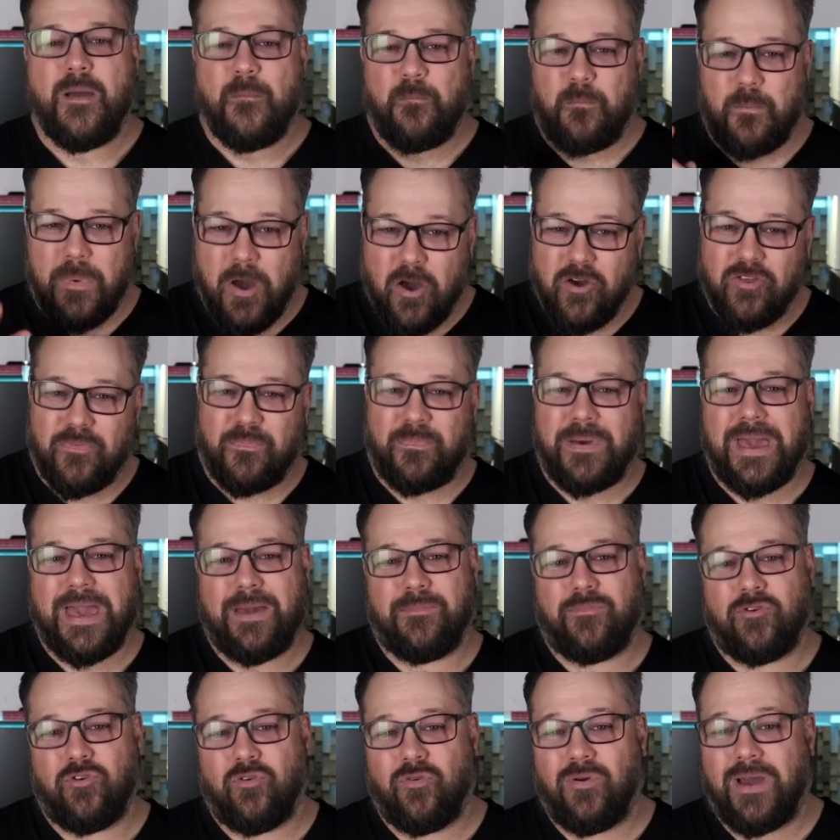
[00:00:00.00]
Both
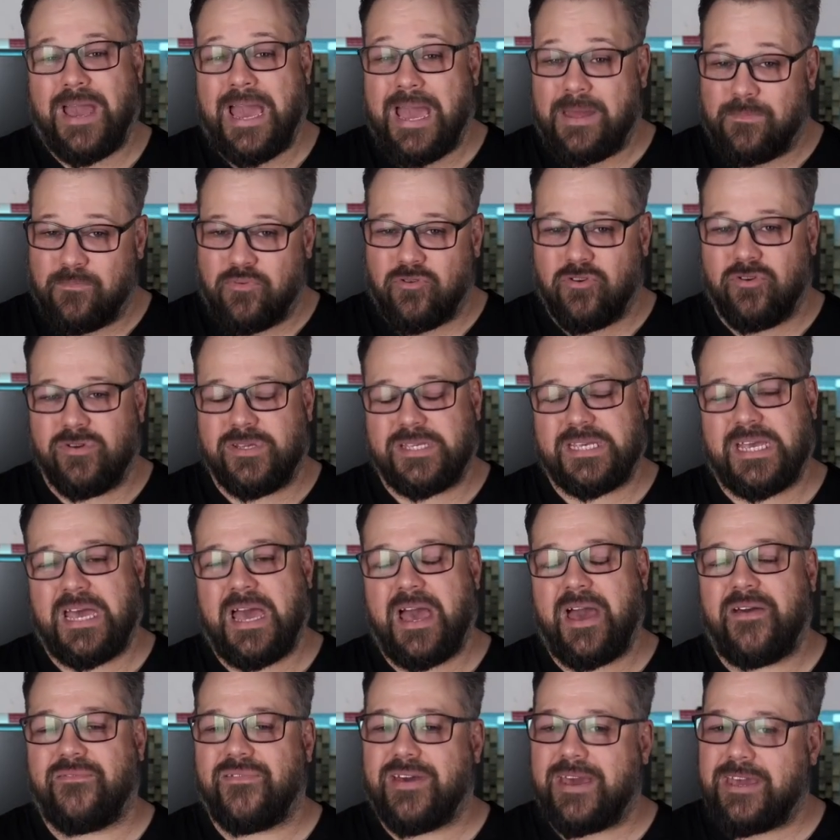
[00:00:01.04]
Bambu and Prusa
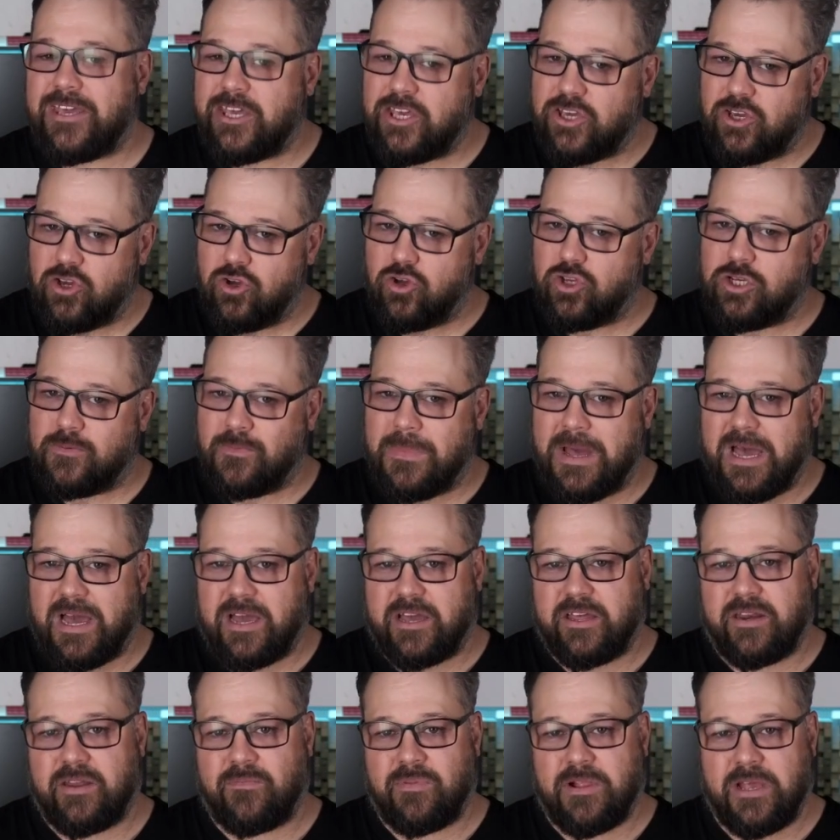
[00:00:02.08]
have a huge
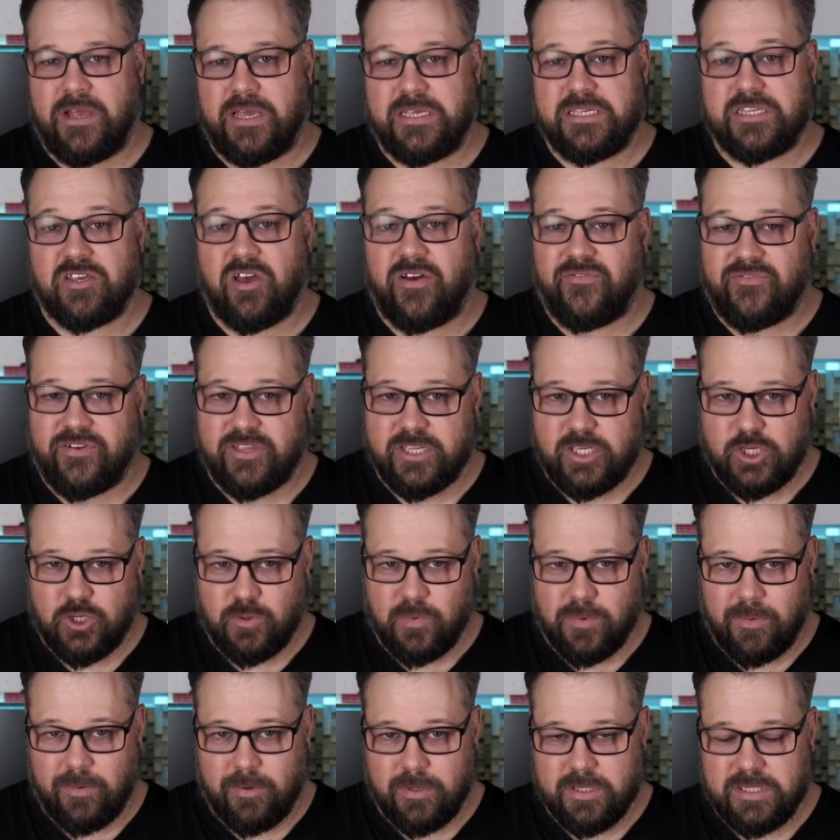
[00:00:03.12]
marketplace of
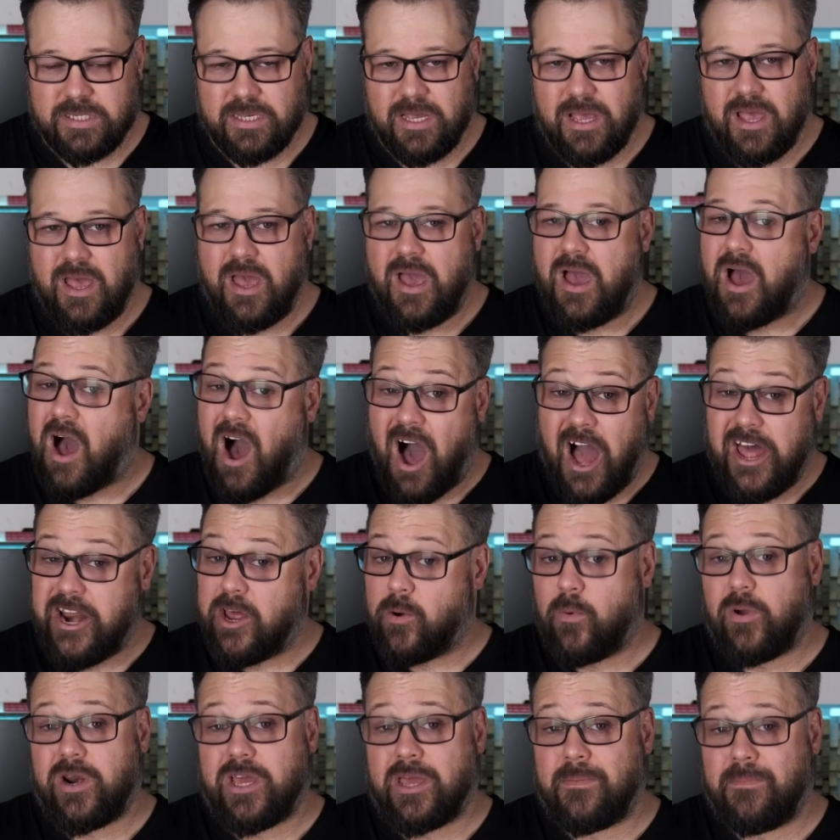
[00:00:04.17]
consumables. I don't
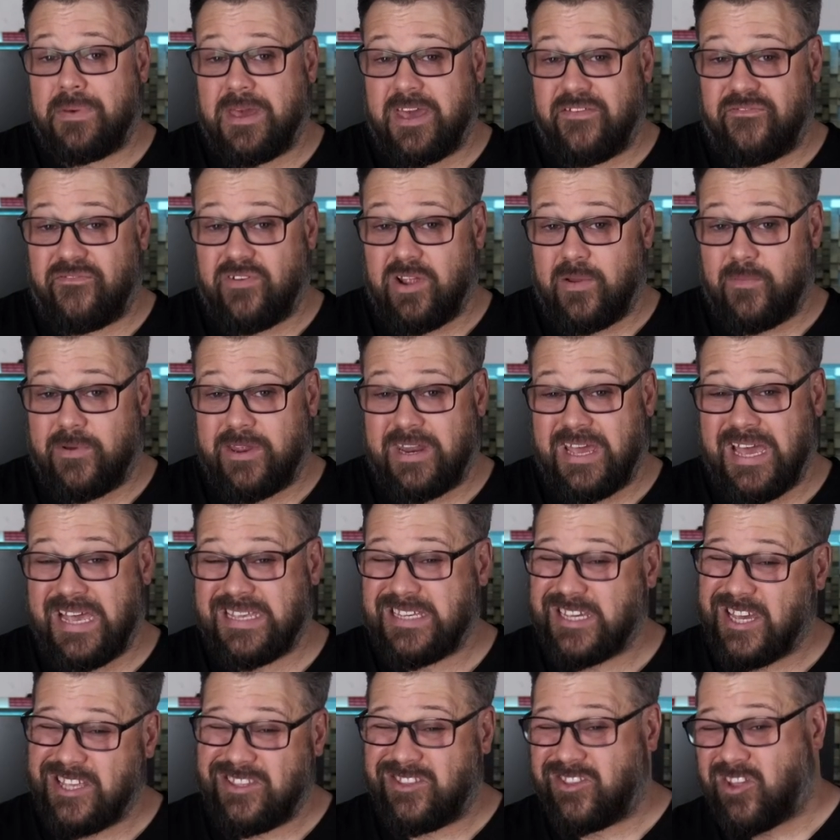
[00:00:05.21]
want to compare filament, as
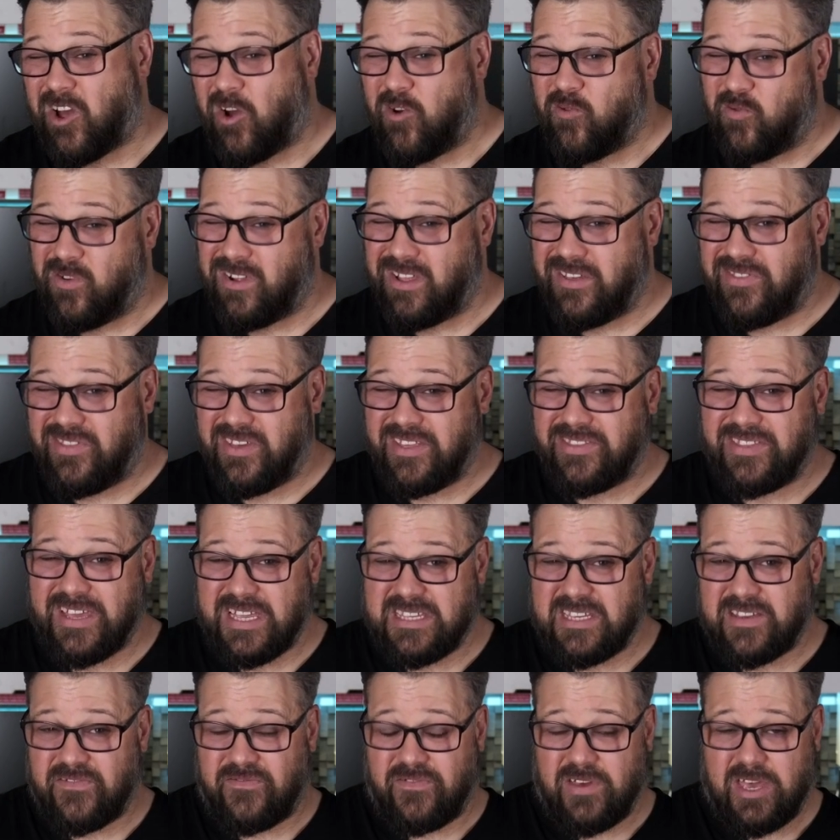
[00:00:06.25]
I don't really think that's
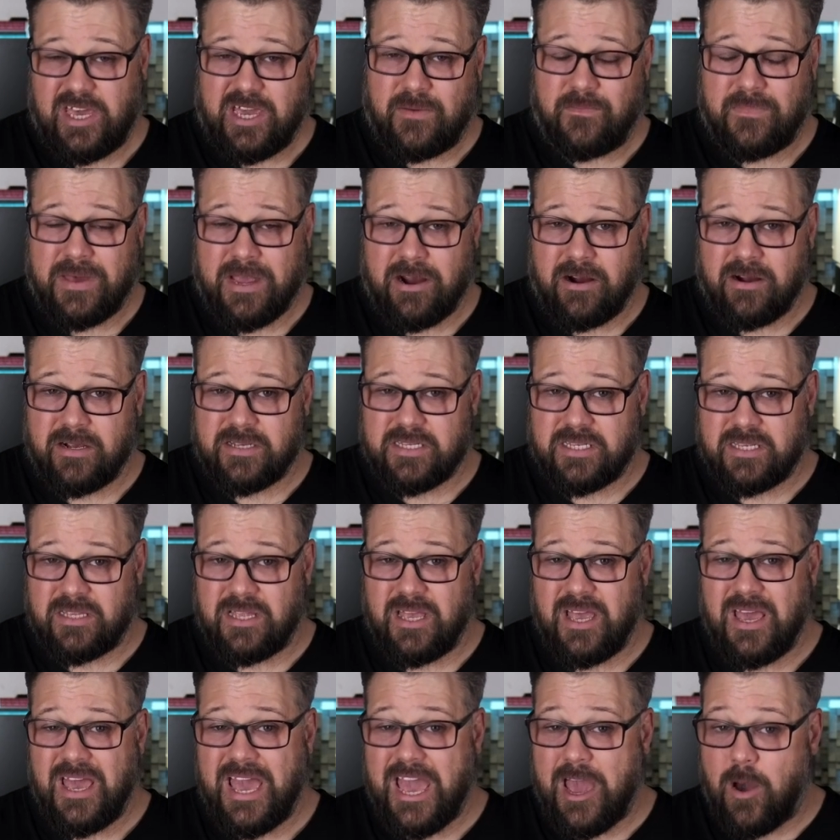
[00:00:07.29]
a fair comparison.
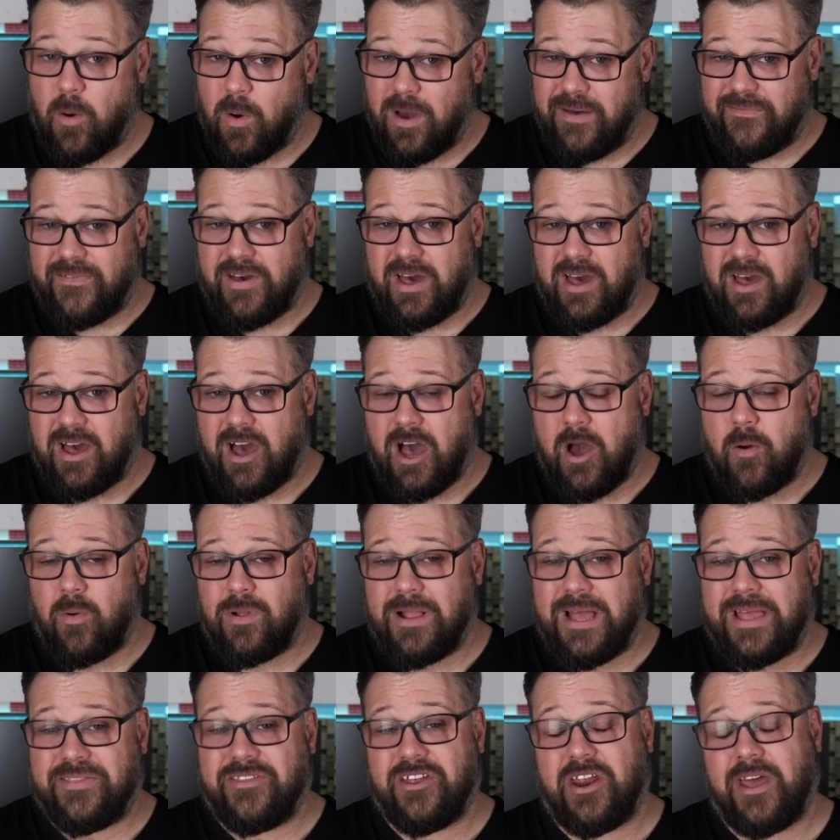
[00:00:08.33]
However, I will
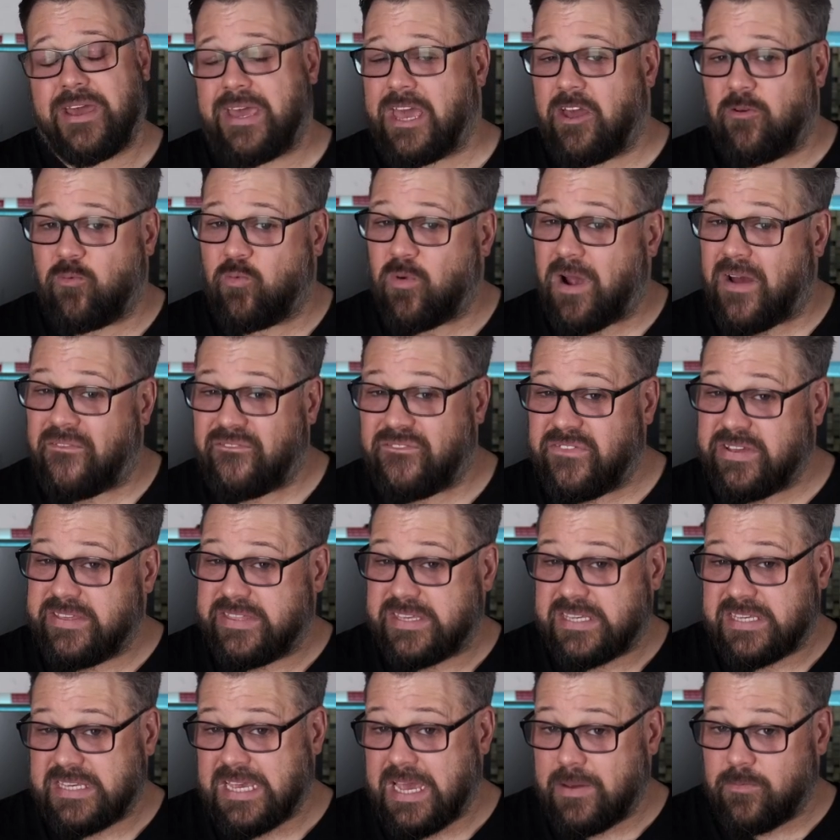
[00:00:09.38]
add that I get roughly the
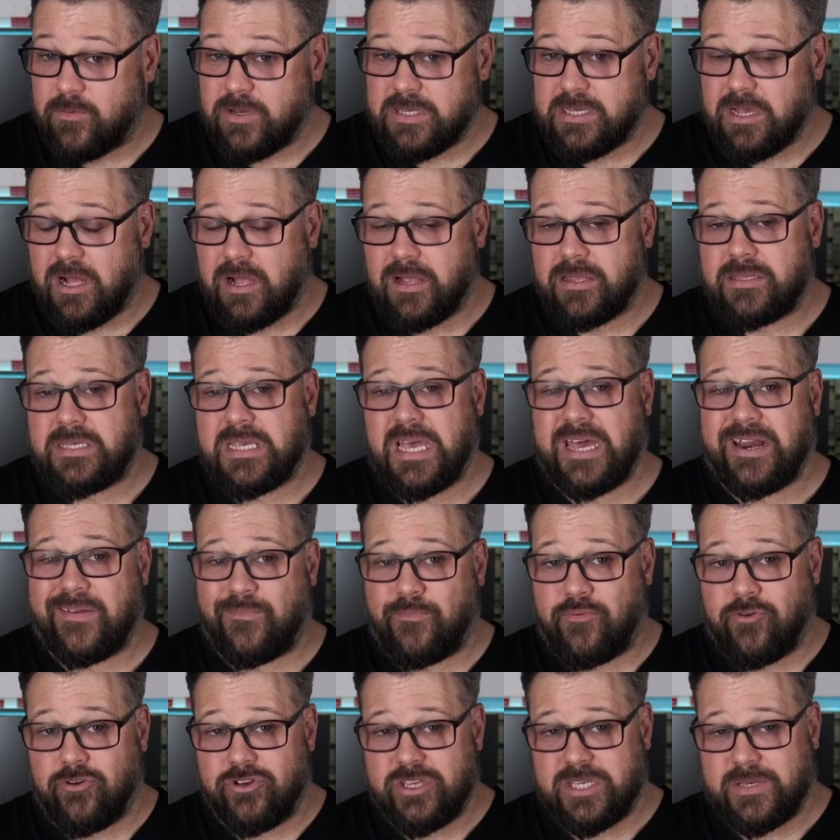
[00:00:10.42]
same results out of
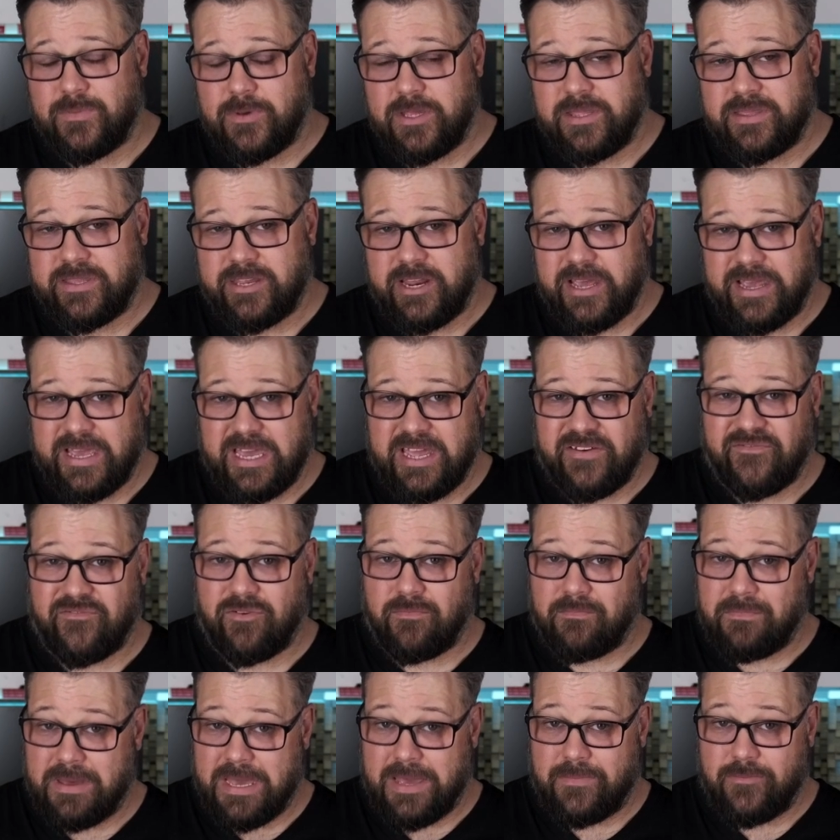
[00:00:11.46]
Prusament that I get from
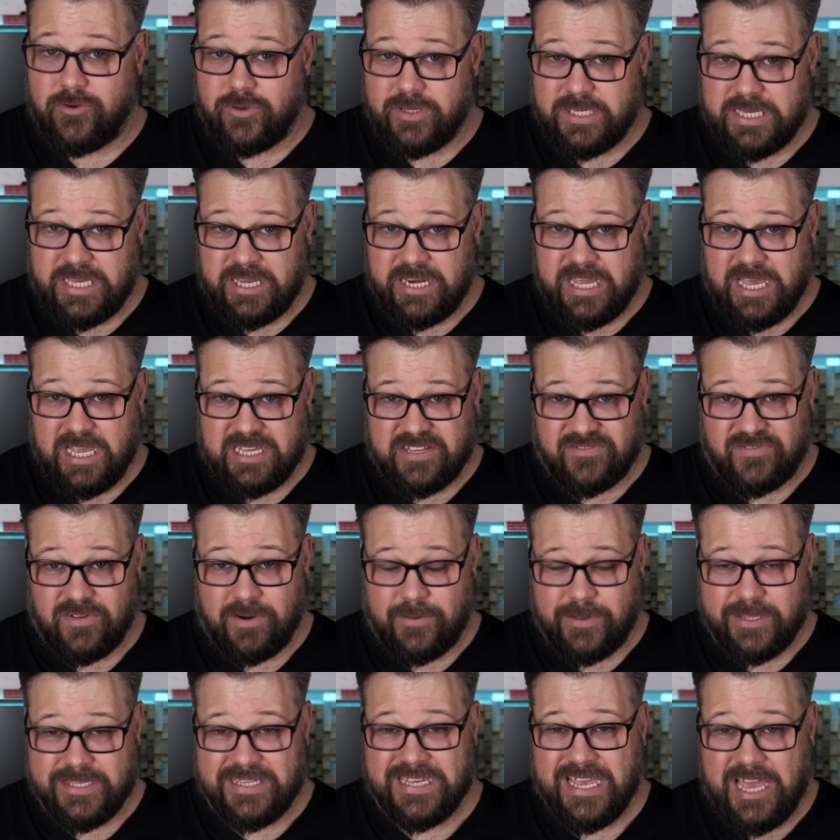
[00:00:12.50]
Bambu's in-house filaments.